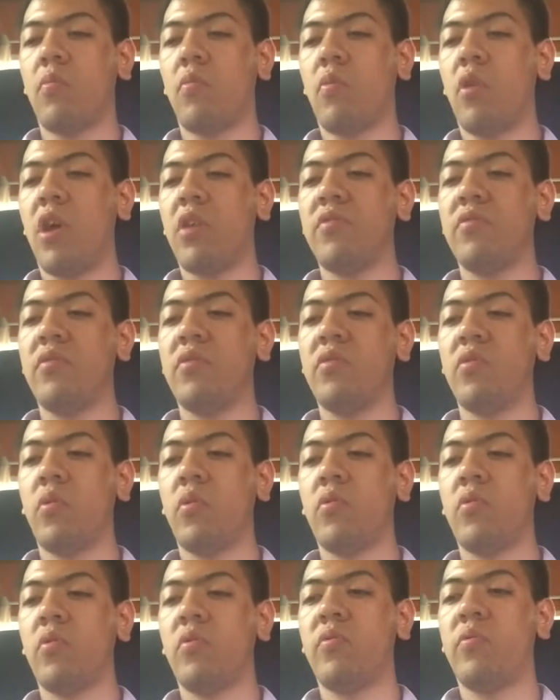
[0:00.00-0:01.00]
right
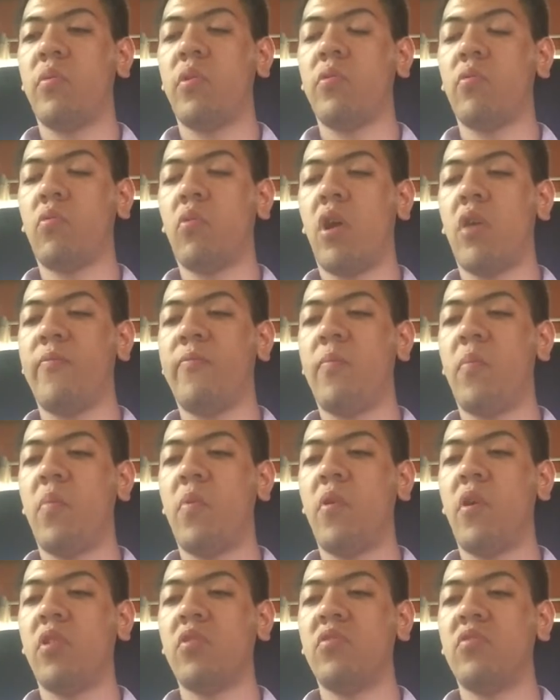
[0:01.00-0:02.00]
owners with right
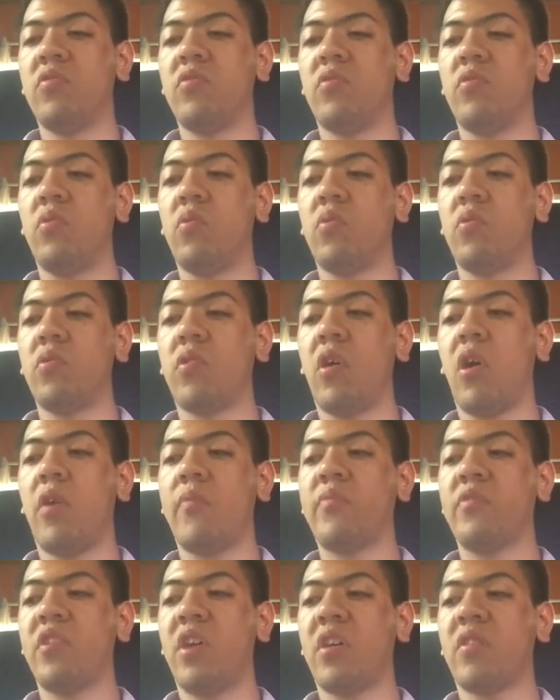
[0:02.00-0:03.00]
minds to the
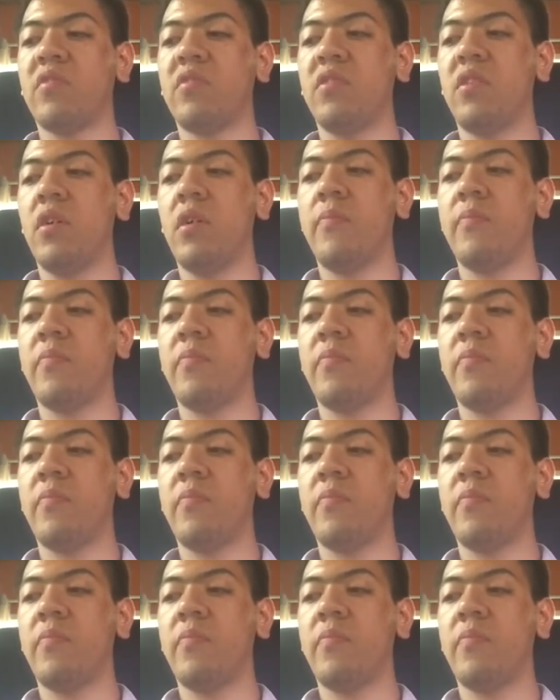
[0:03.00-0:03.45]
object,